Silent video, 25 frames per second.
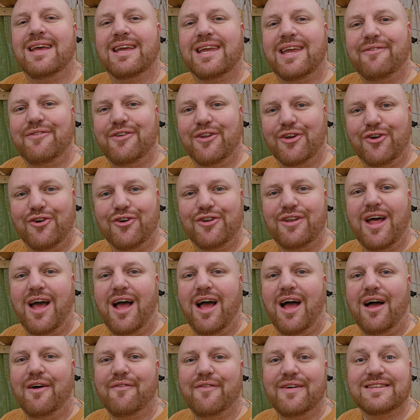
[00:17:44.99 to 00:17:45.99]
give it a good
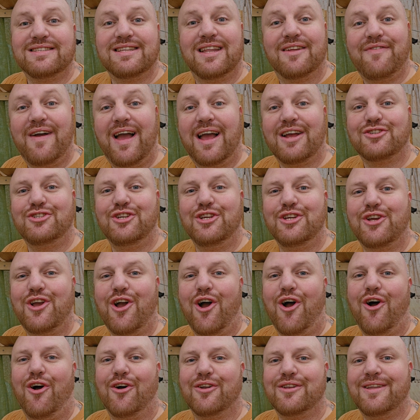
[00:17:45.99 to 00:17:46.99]
harvest, and I've actually
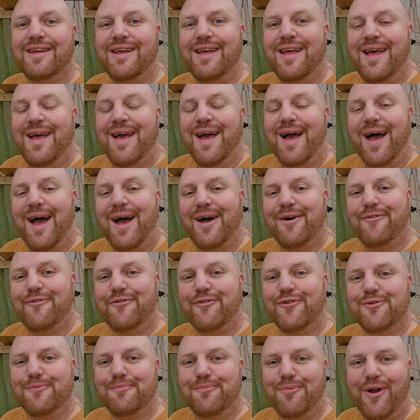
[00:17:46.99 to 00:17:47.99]
got a
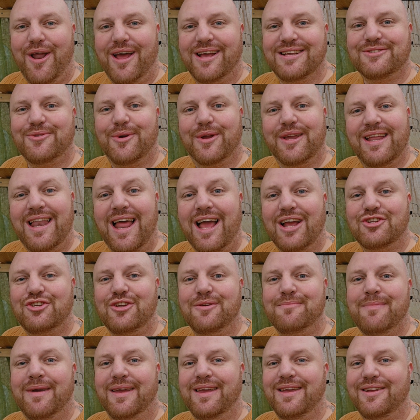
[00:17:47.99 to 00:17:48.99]
fruit press so I can
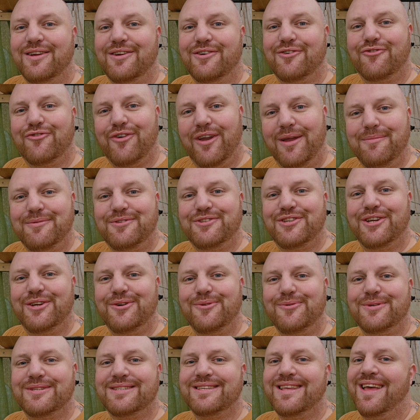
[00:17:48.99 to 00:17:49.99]
actually make grape
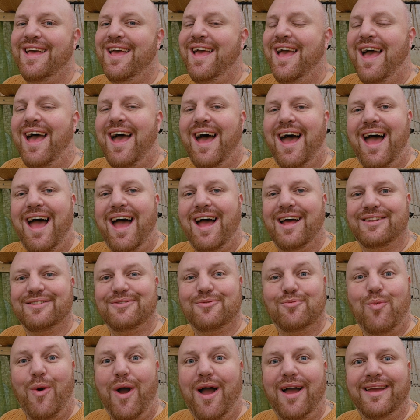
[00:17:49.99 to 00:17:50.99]
juice
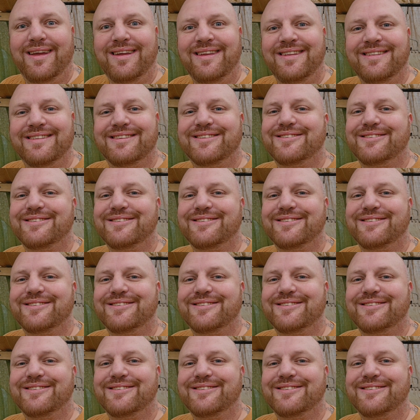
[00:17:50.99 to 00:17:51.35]
and wine.